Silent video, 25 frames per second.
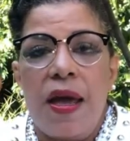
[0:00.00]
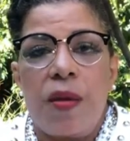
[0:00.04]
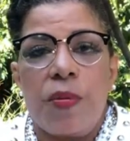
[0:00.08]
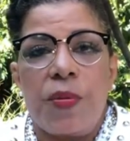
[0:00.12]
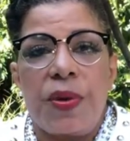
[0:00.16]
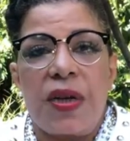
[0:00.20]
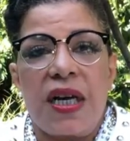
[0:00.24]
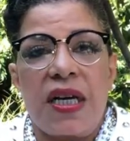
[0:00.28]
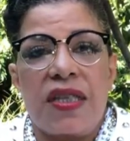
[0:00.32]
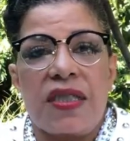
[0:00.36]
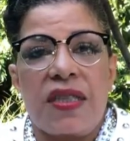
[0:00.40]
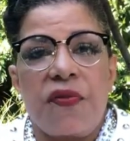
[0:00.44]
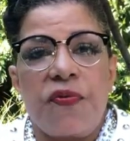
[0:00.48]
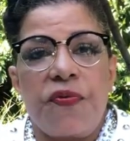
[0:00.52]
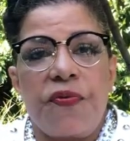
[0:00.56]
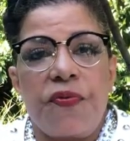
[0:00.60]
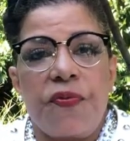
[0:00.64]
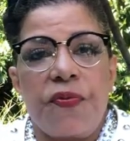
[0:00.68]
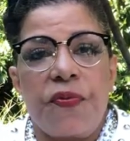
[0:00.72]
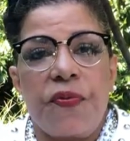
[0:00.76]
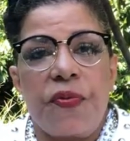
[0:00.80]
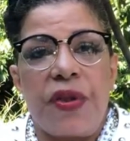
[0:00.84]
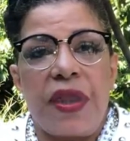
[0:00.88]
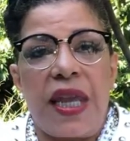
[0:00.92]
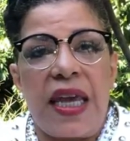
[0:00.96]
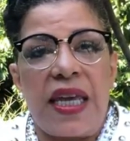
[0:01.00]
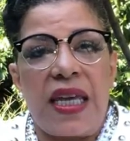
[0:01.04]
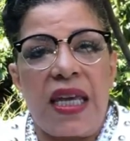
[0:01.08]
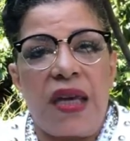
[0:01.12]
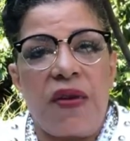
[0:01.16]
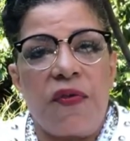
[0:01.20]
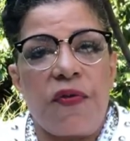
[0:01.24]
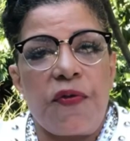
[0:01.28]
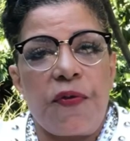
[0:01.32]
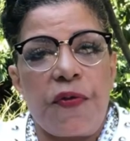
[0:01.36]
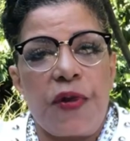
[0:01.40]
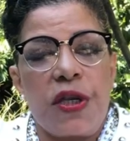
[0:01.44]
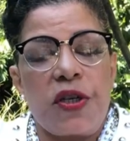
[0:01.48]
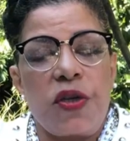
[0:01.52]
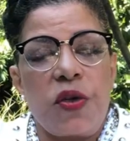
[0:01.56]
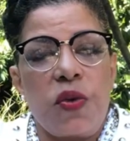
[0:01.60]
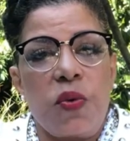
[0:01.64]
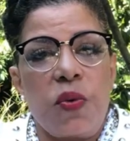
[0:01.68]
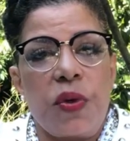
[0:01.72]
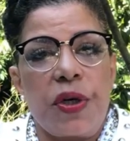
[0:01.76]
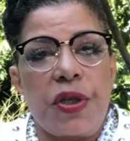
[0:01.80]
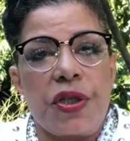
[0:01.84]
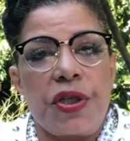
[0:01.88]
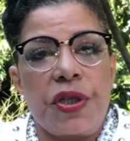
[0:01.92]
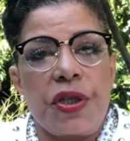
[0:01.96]
Because when they get free
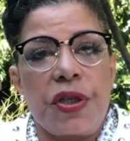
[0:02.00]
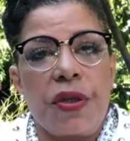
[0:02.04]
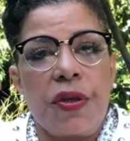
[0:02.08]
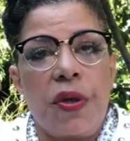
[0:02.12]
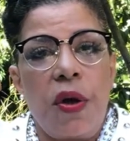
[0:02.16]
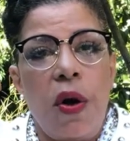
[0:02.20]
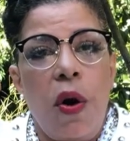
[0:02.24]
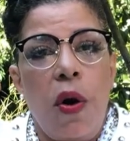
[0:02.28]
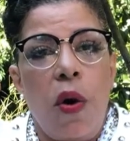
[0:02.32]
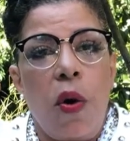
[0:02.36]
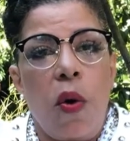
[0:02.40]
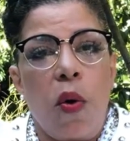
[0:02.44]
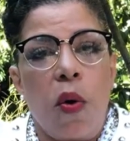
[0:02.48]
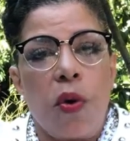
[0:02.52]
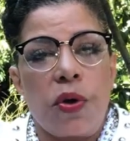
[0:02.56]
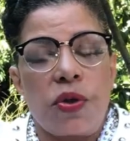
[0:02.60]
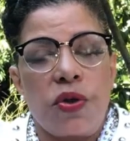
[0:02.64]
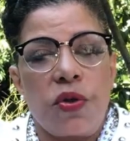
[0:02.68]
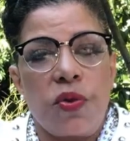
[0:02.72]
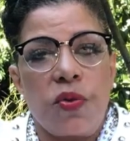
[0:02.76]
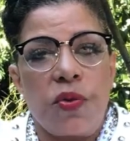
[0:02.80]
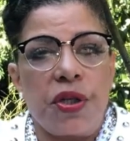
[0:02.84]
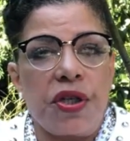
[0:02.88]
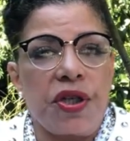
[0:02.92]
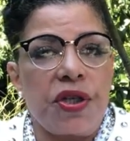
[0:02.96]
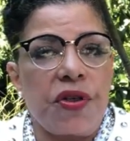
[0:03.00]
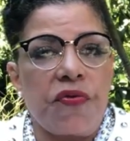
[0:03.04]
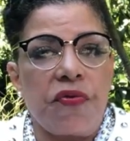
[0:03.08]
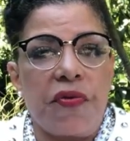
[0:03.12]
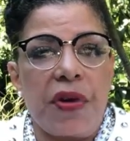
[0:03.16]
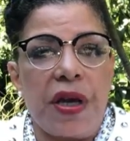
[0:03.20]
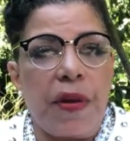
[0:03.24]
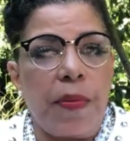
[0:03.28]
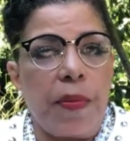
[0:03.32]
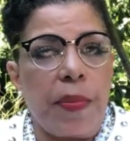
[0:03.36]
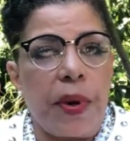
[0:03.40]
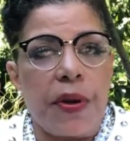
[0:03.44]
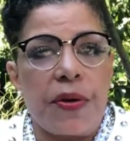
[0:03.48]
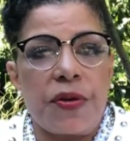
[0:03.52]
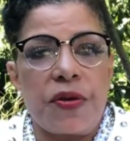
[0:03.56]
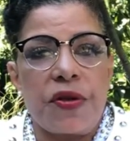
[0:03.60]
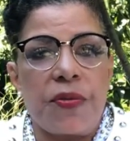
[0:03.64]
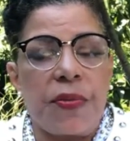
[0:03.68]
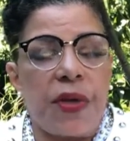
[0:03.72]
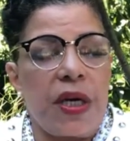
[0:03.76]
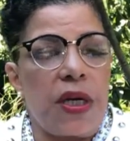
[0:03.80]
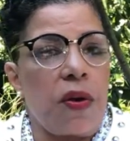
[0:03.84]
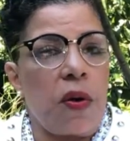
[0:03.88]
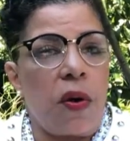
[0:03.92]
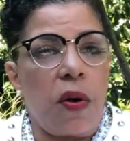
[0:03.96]
tuition or tuition
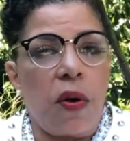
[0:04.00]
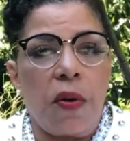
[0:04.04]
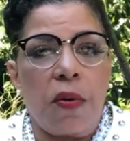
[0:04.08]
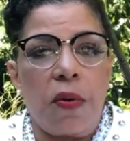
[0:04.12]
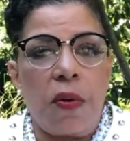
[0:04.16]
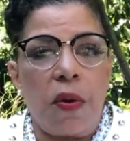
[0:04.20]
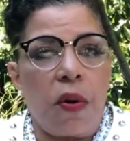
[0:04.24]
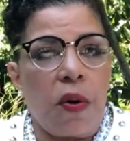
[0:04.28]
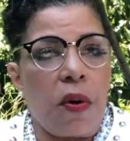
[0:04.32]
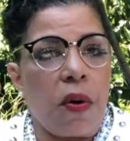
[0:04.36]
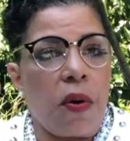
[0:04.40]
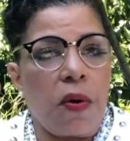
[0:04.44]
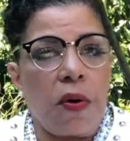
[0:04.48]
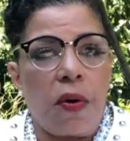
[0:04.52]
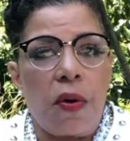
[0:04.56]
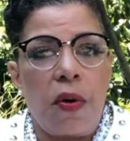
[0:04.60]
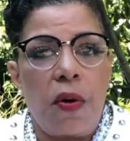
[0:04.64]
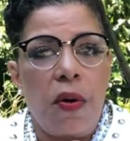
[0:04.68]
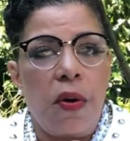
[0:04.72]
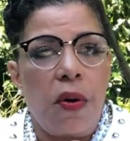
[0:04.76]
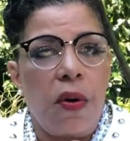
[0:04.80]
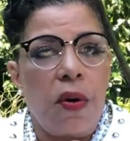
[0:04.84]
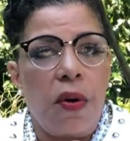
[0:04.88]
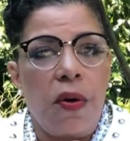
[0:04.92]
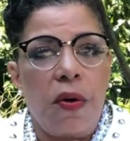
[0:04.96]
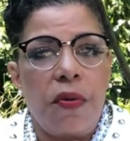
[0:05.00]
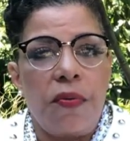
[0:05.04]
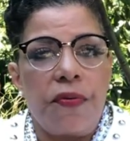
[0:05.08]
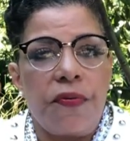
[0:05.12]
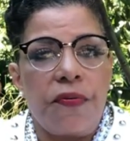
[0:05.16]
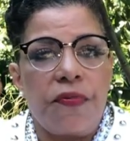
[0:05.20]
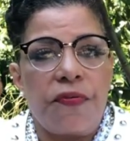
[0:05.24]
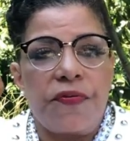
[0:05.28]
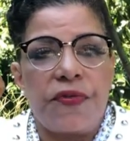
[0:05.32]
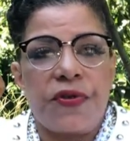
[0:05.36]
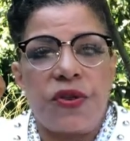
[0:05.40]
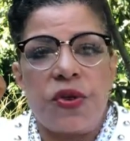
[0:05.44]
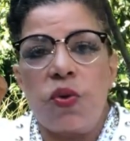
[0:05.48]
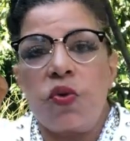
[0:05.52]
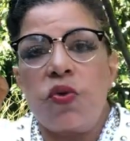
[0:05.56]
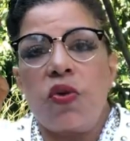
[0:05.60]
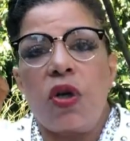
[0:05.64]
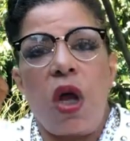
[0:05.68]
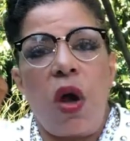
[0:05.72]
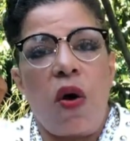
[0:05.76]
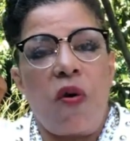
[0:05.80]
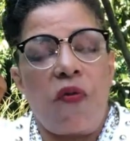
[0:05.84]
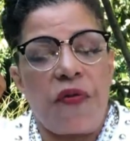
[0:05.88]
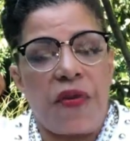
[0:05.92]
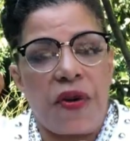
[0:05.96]
reimbursement or student
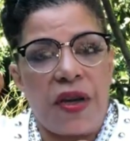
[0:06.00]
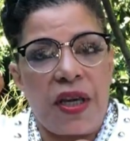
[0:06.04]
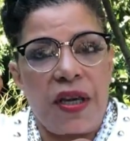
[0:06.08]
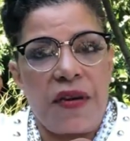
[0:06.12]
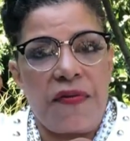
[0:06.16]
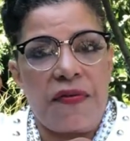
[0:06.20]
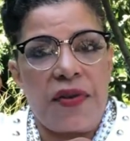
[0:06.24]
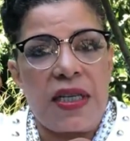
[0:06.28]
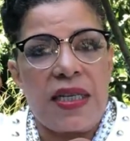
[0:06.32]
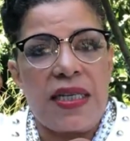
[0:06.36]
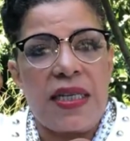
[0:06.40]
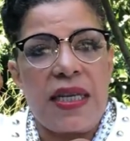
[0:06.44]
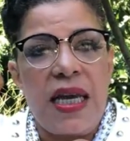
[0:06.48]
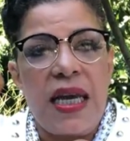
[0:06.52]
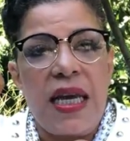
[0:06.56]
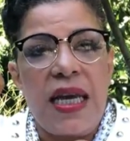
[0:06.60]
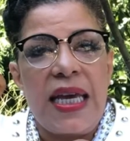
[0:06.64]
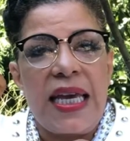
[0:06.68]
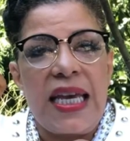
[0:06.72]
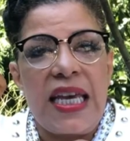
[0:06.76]
loan forgiveness.